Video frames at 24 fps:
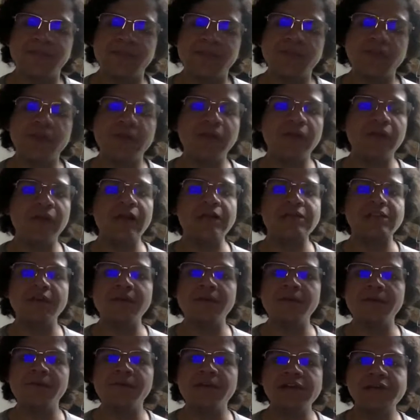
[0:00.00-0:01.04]
You can look us
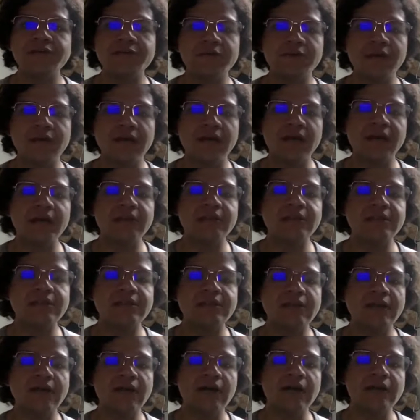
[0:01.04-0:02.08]
up on Facebook at
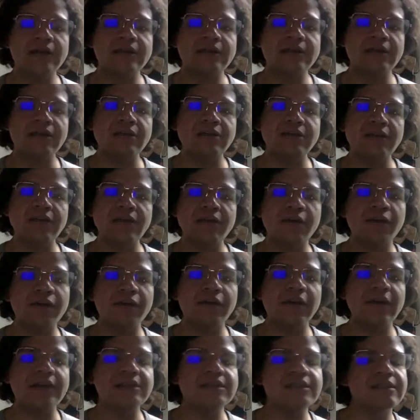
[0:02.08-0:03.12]
Southside
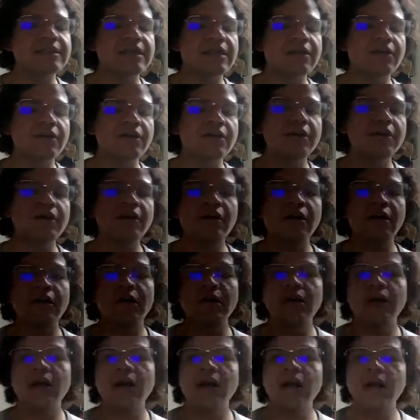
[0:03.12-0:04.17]
Organizing Center,
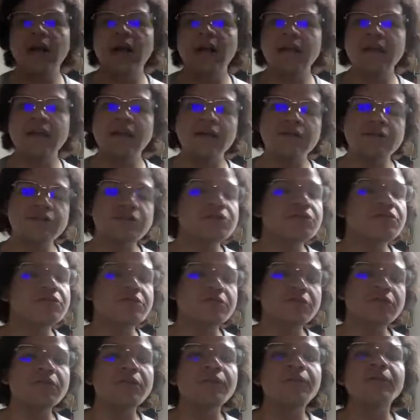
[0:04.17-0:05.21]
and on
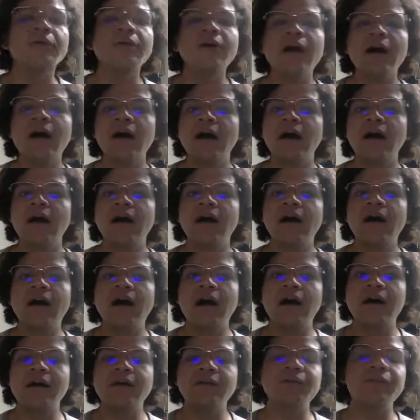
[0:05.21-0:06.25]
YouTube
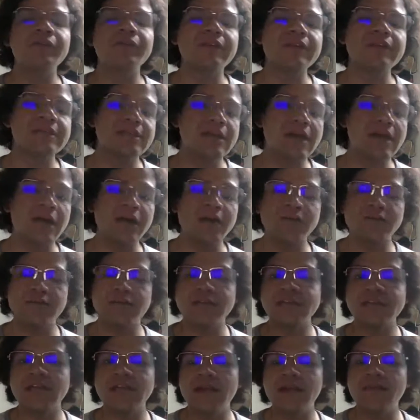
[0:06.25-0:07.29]
with this under the
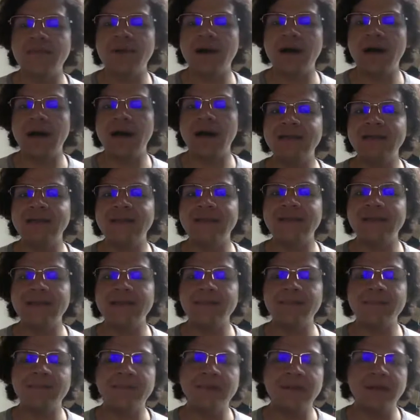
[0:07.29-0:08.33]
same
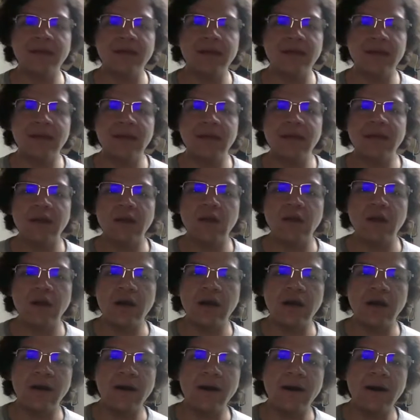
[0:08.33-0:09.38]
name.
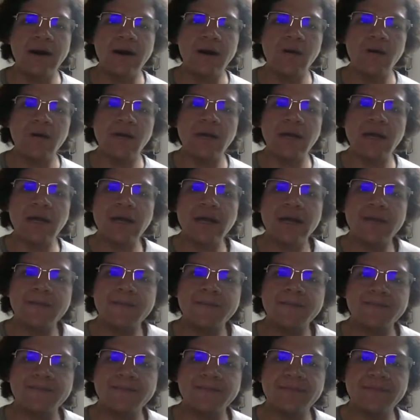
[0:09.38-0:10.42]
Okay,
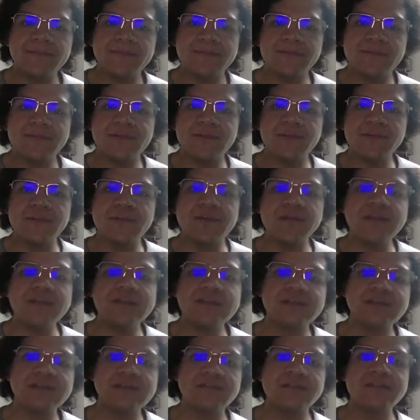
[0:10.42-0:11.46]

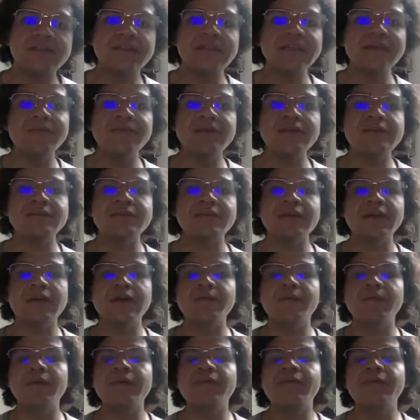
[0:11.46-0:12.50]
today's team is made
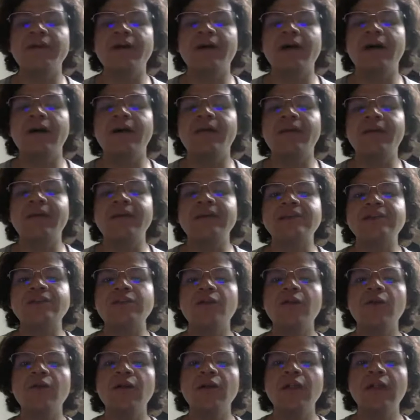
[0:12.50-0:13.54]
up of
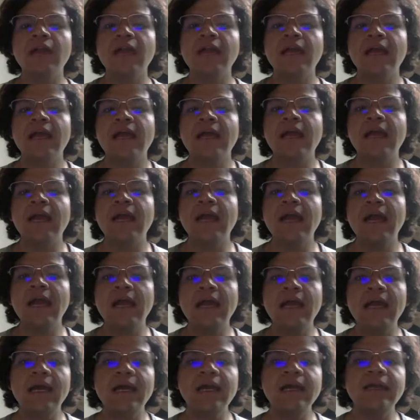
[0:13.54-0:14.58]
Marisol
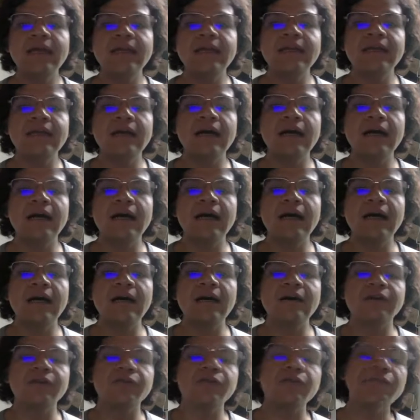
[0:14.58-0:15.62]
and
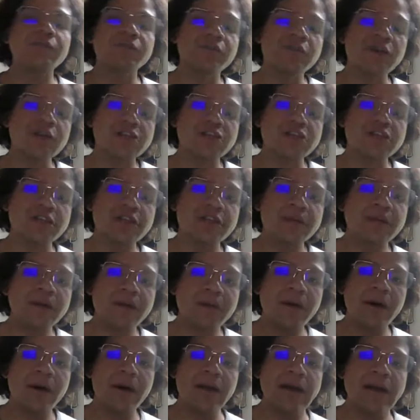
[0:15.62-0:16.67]
doing production.
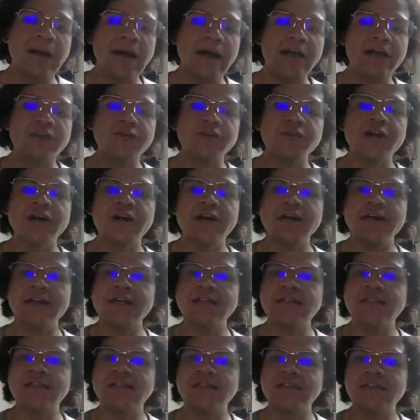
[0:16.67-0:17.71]
Andrea
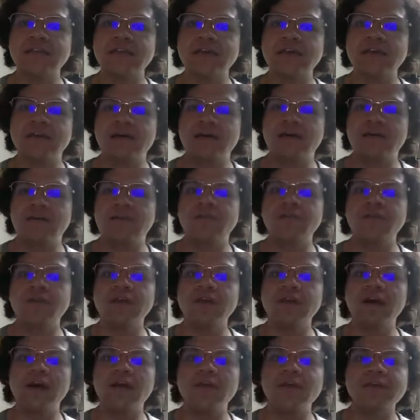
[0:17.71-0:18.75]
is
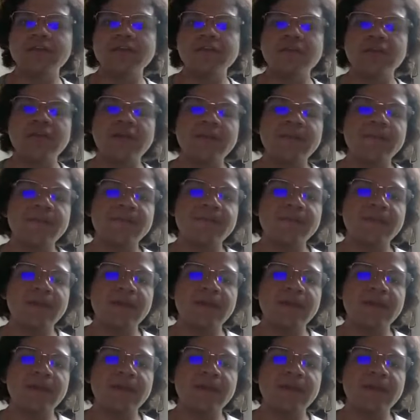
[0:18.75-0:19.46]
doing comments today.